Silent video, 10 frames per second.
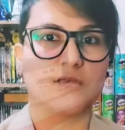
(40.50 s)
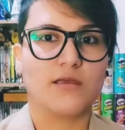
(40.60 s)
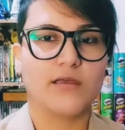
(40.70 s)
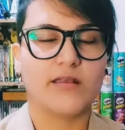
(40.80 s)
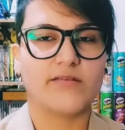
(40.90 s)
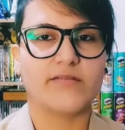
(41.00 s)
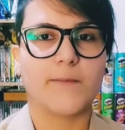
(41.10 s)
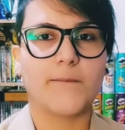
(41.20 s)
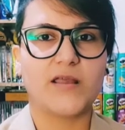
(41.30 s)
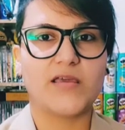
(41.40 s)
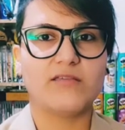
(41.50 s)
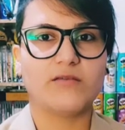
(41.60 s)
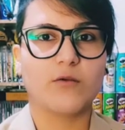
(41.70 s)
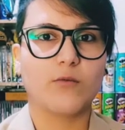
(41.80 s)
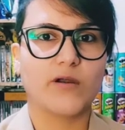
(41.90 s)
It is the
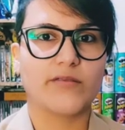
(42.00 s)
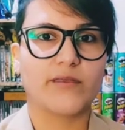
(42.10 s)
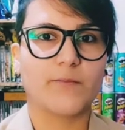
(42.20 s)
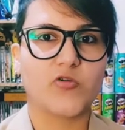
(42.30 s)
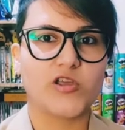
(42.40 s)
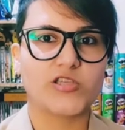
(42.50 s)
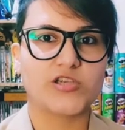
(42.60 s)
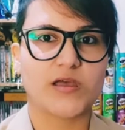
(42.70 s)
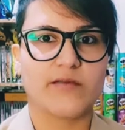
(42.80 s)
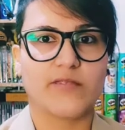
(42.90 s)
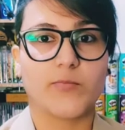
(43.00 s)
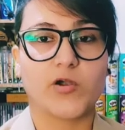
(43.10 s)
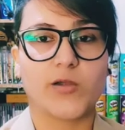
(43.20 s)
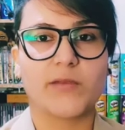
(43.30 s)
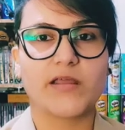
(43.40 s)
place where the bridge and the
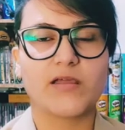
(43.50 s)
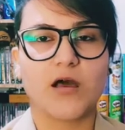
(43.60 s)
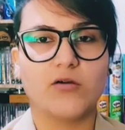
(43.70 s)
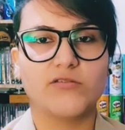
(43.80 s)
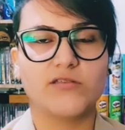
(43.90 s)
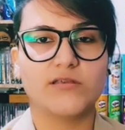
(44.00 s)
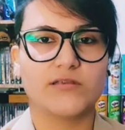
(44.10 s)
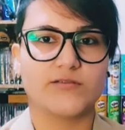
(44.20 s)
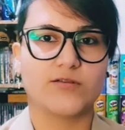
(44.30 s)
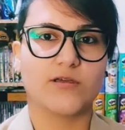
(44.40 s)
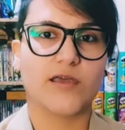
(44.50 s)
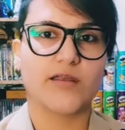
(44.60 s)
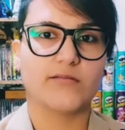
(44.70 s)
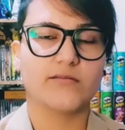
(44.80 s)
permanent housing is located.